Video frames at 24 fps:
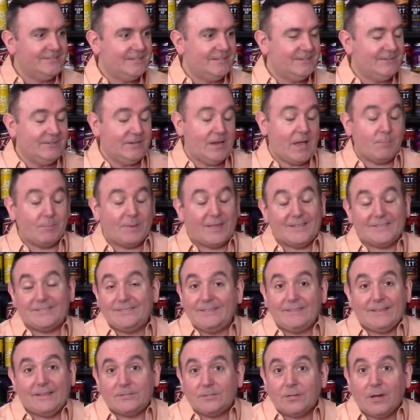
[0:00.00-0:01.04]
I'm
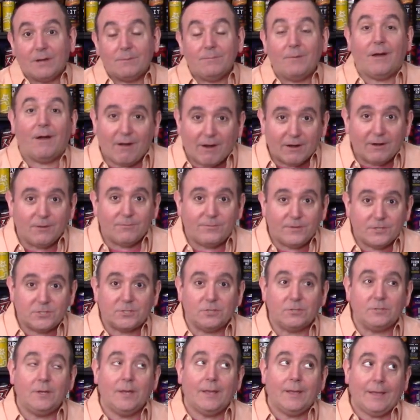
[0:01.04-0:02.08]
guessing they're talking about
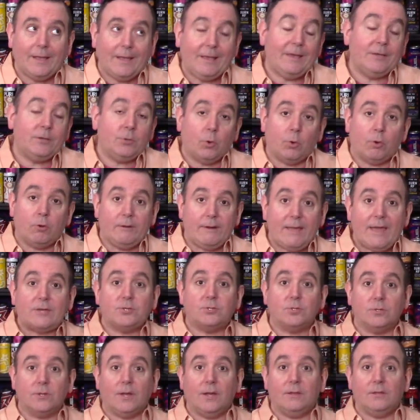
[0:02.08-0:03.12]
artificial and or
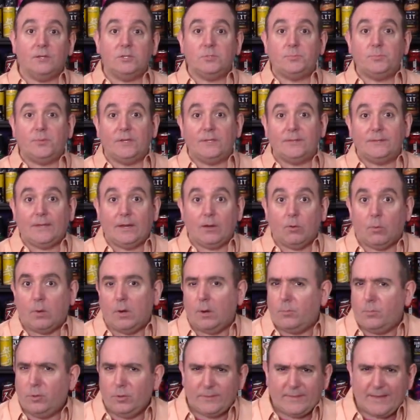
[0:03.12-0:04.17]
natural colors, but they don't
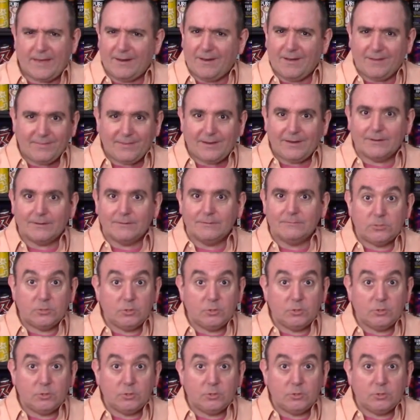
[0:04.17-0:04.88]
want to put that on there.